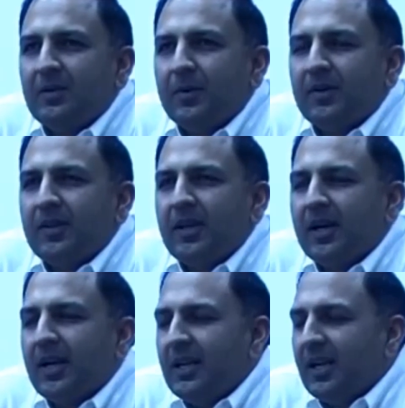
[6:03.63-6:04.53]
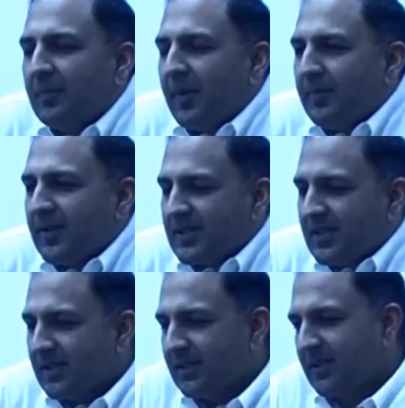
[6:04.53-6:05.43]
think in one of the Young India pamphlets,
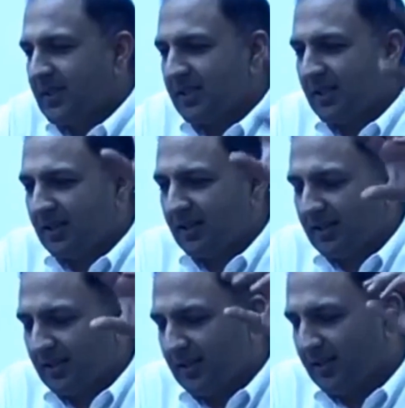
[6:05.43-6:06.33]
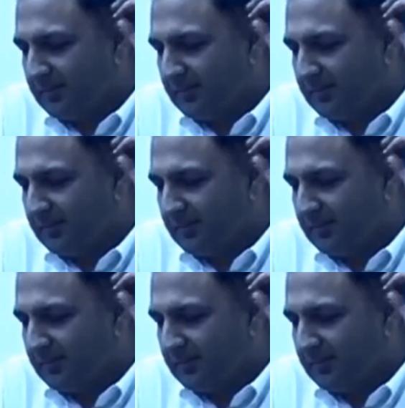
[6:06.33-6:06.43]
there's a little